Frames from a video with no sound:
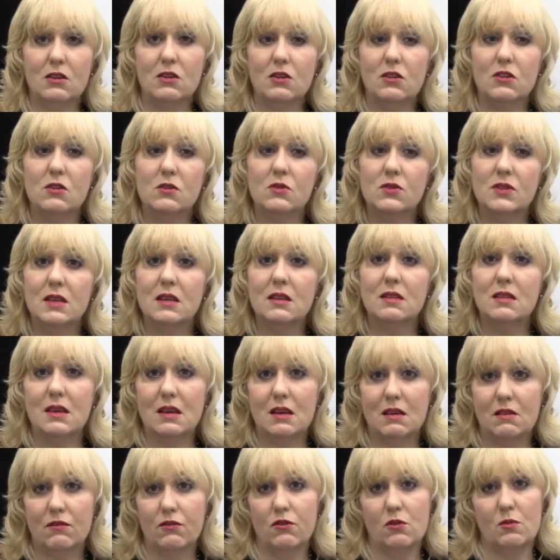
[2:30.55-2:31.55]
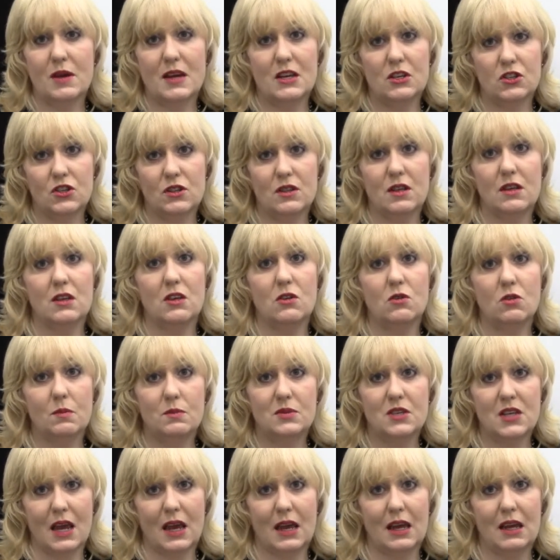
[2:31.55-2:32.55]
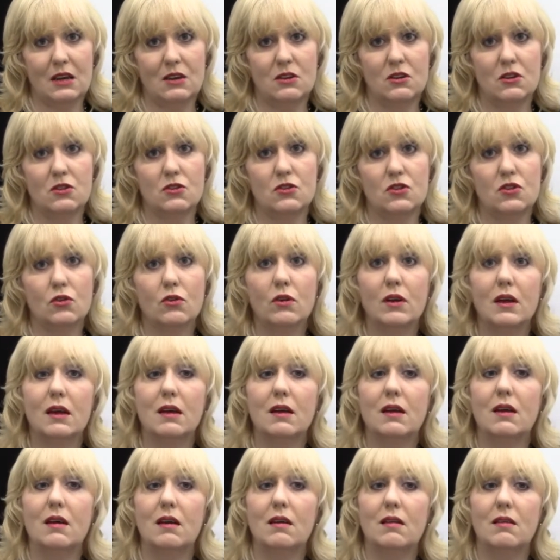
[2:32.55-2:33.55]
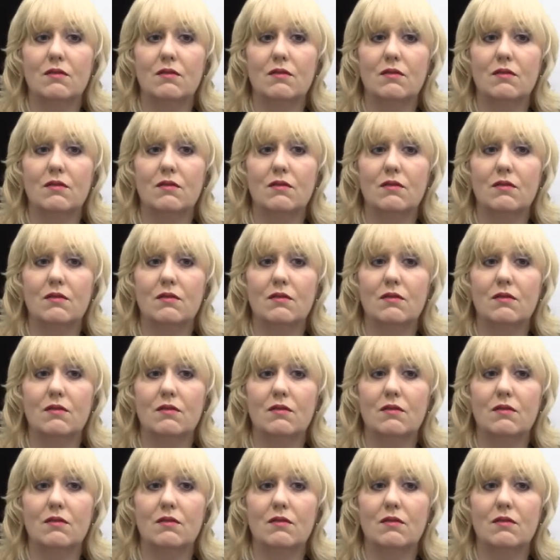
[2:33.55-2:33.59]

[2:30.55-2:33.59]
using the information that you obtain during